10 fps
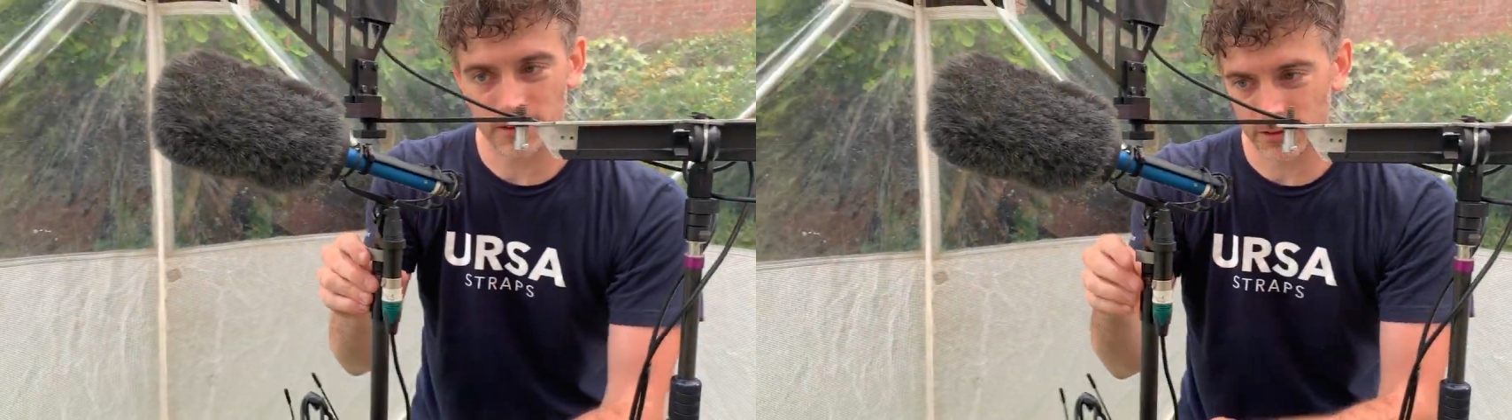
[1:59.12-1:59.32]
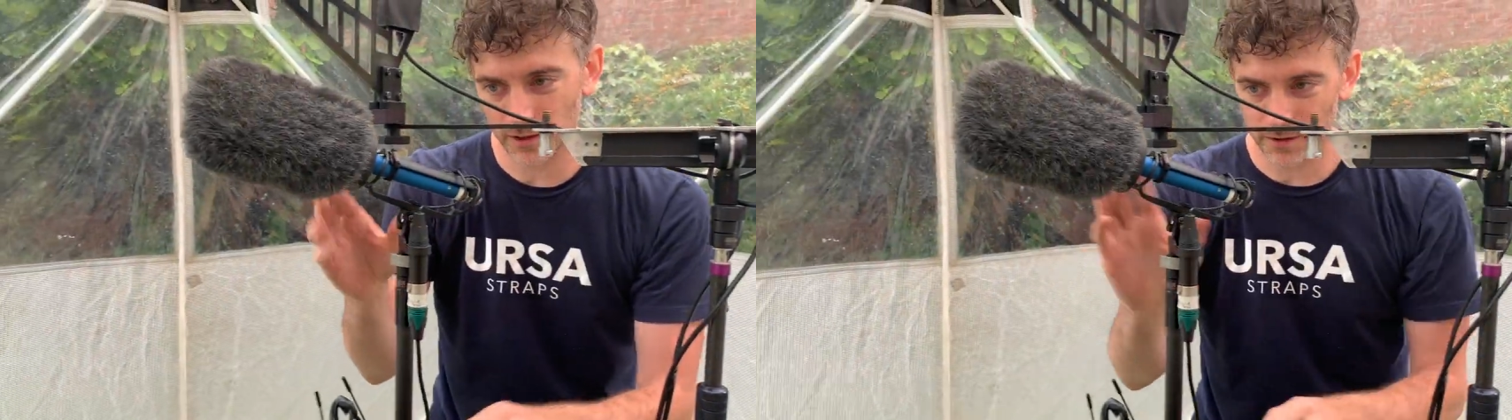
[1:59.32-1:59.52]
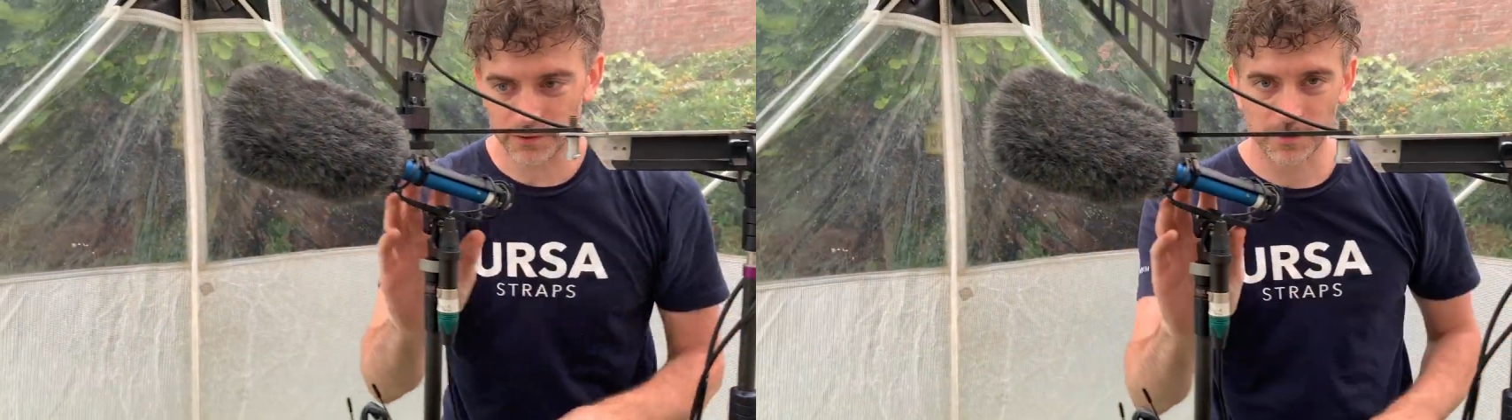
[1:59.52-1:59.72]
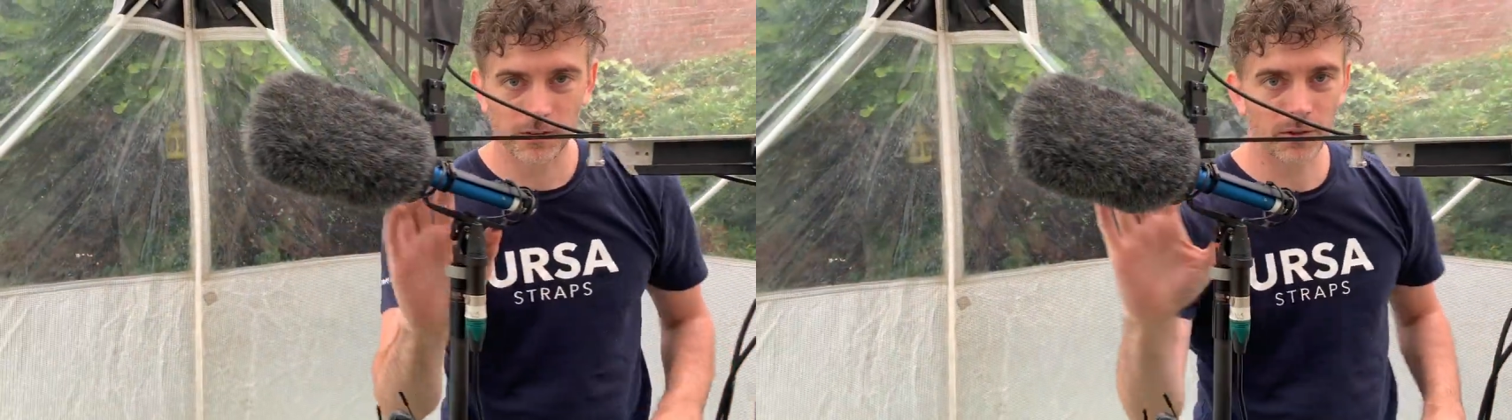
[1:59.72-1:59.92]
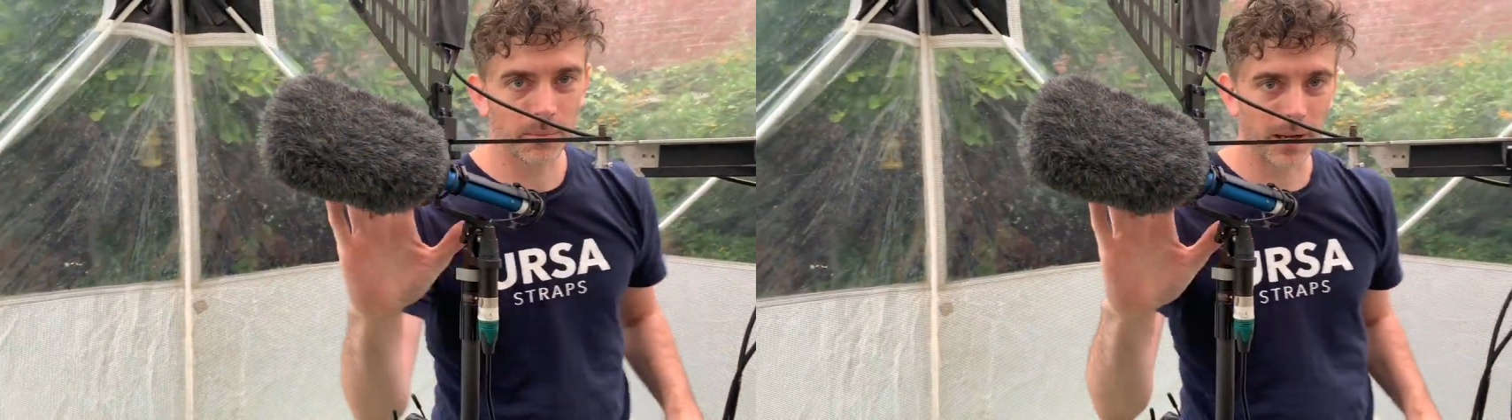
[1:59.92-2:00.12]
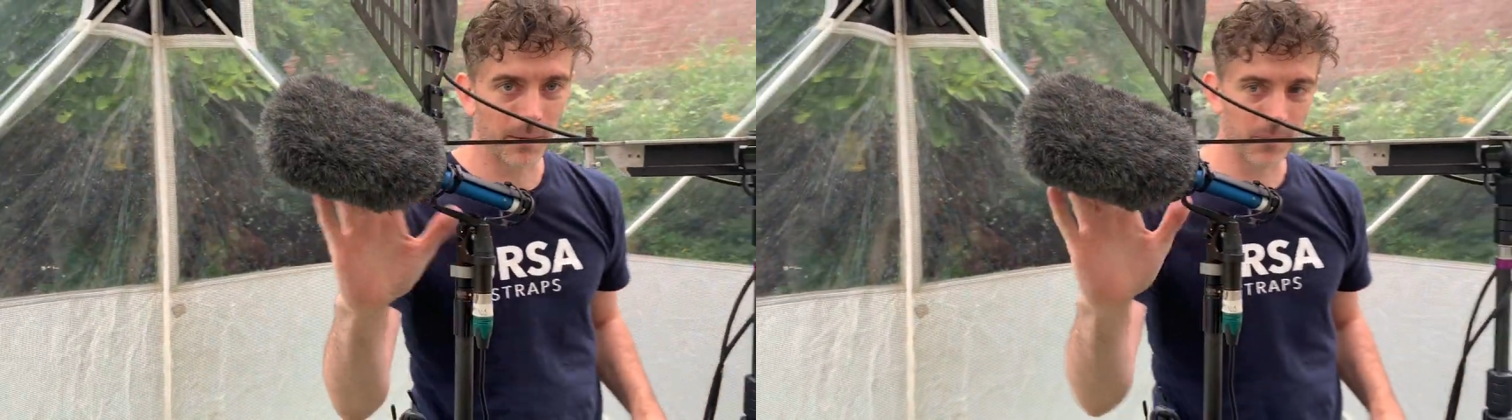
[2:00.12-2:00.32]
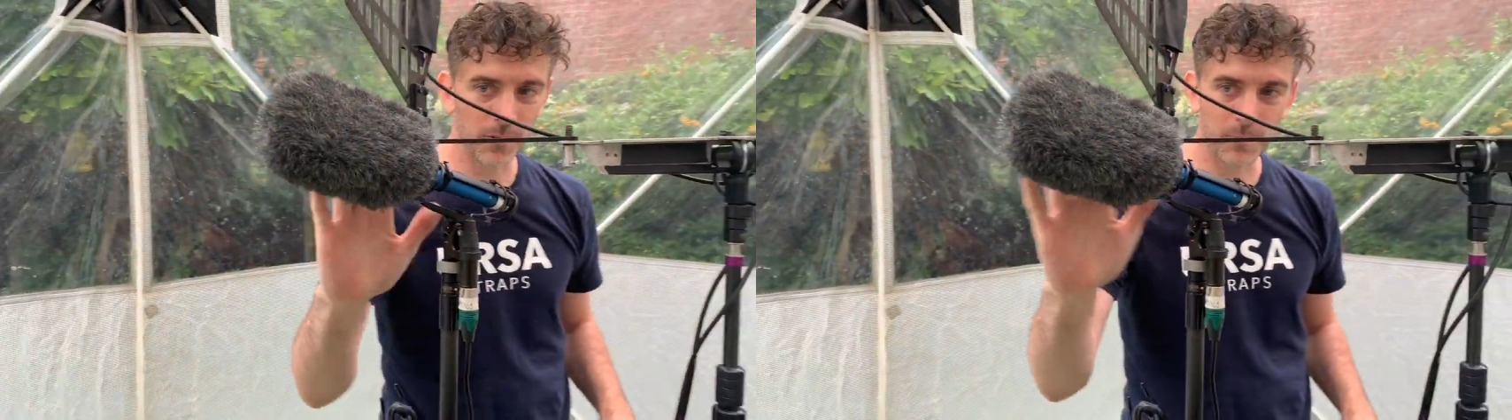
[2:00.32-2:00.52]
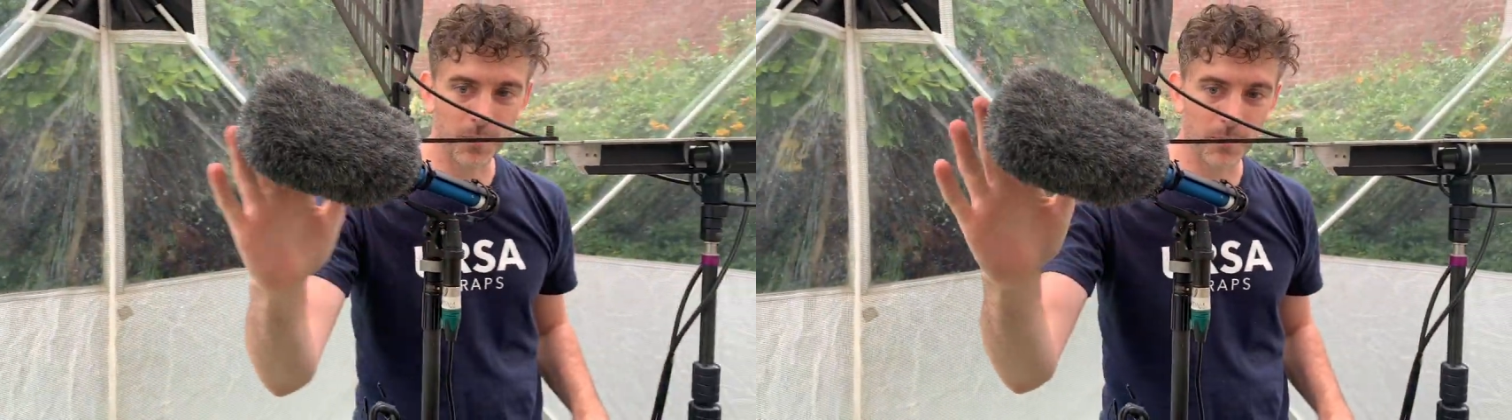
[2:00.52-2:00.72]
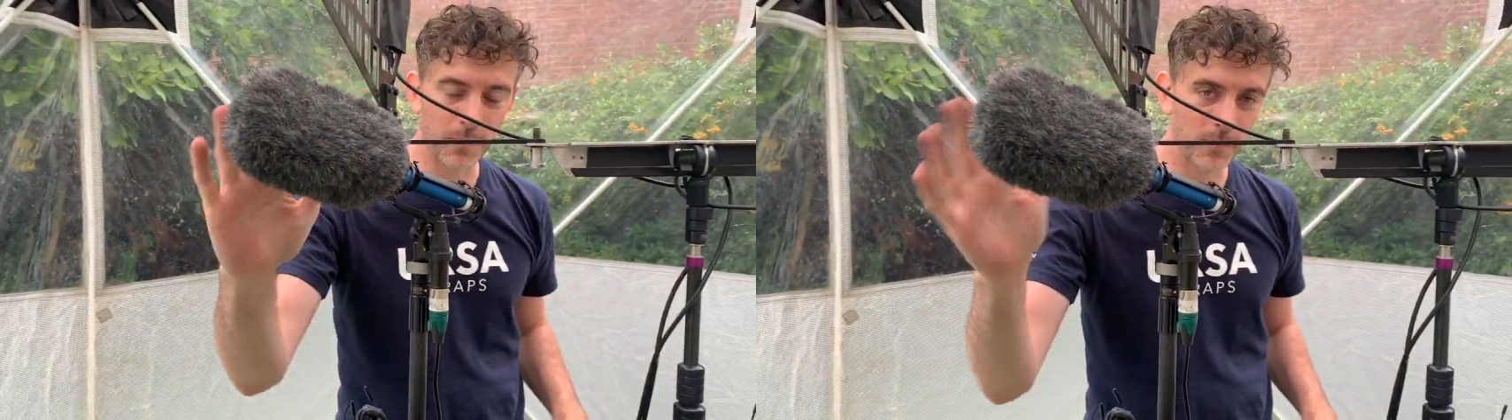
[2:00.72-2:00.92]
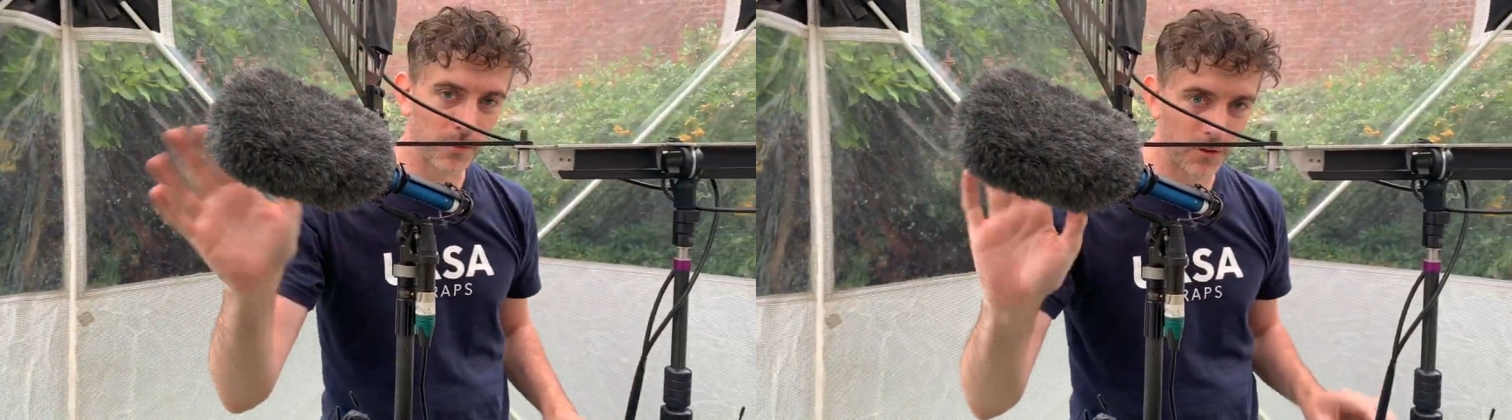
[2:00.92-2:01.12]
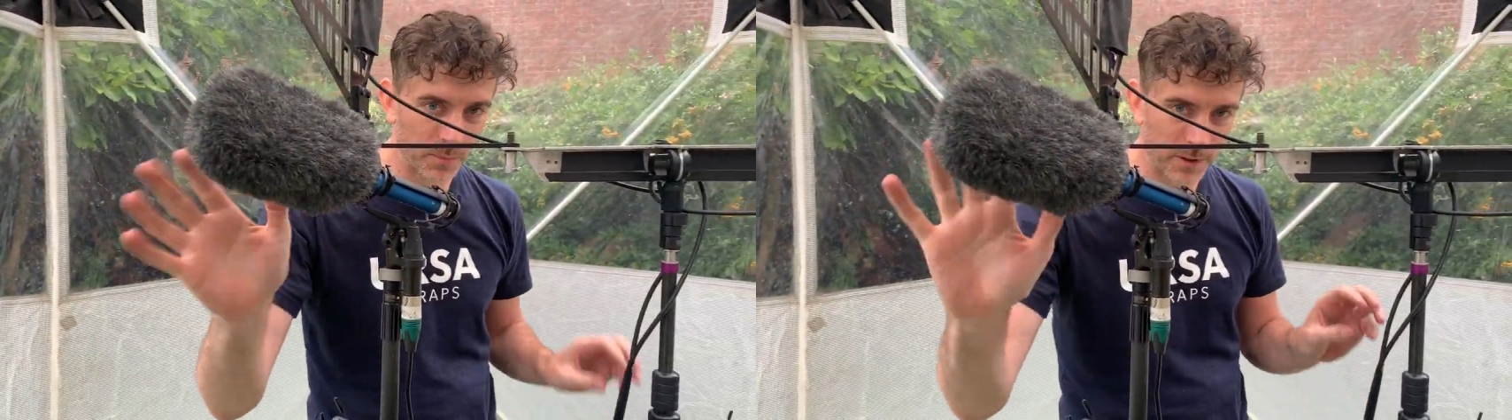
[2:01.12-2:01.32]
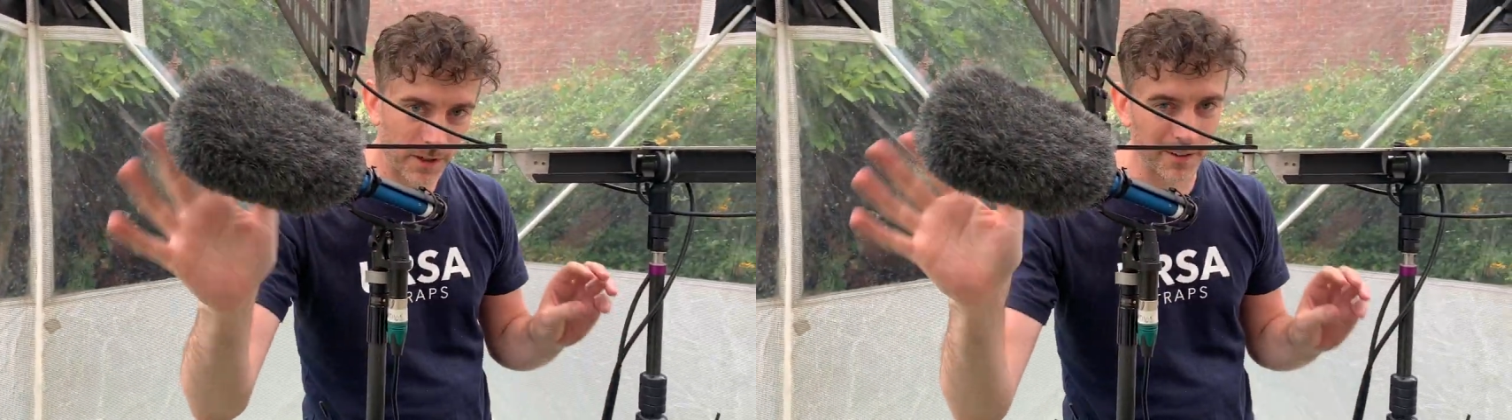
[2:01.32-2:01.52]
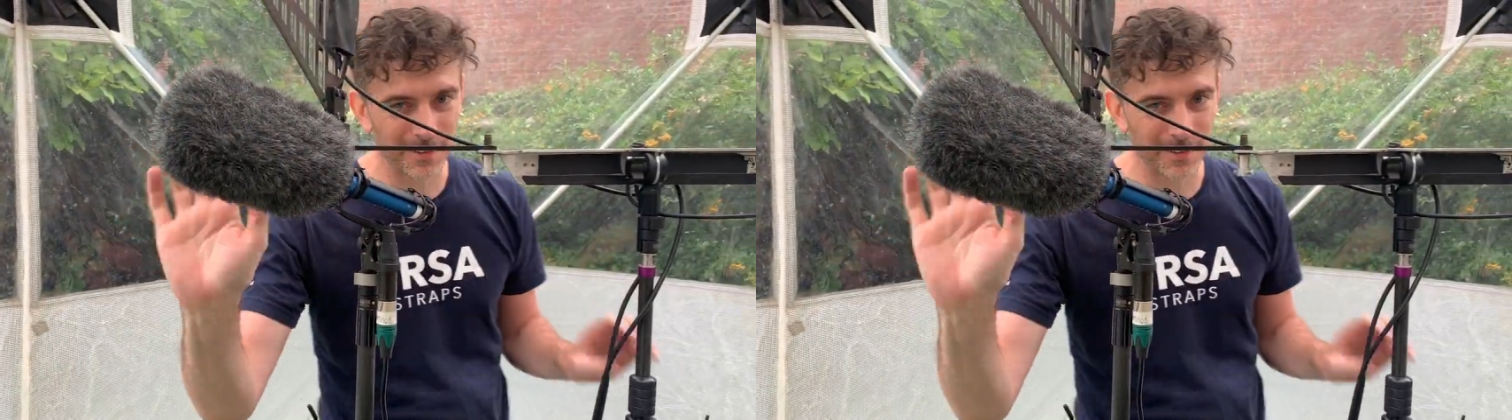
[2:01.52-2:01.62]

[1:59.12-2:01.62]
and stuff. So this is called my Atmos boom. This will just be kind of